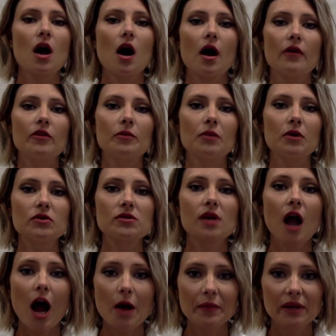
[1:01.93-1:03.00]
Uh, the most
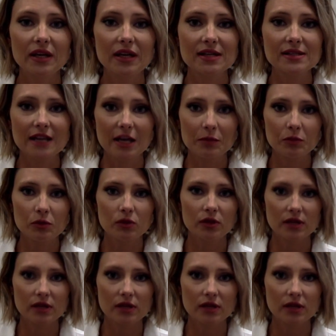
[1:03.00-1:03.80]
common example